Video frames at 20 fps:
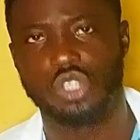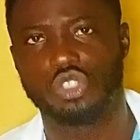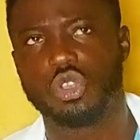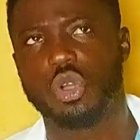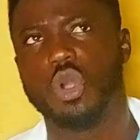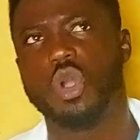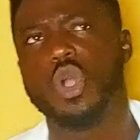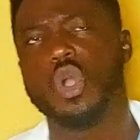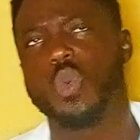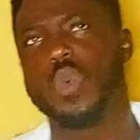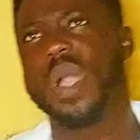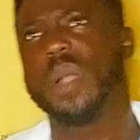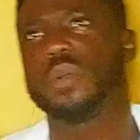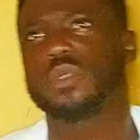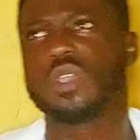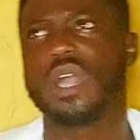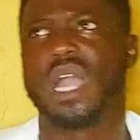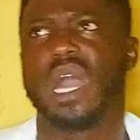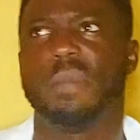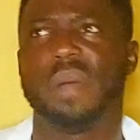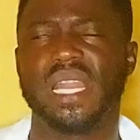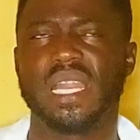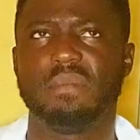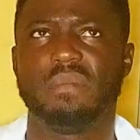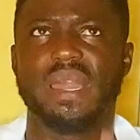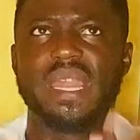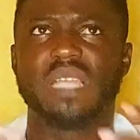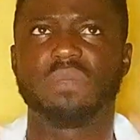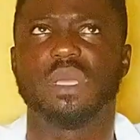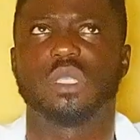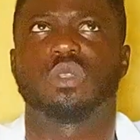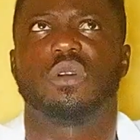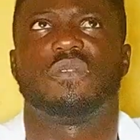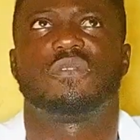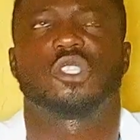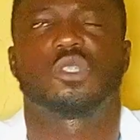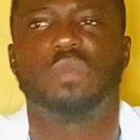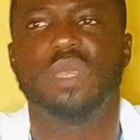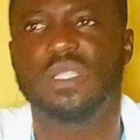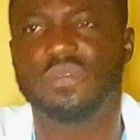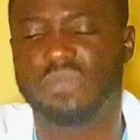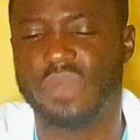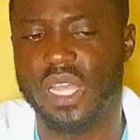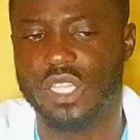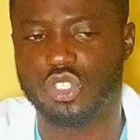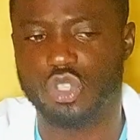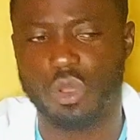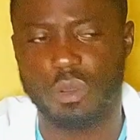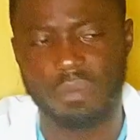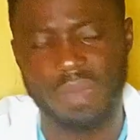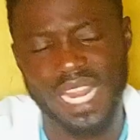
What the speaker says: So when we talk about the management of Smith fracture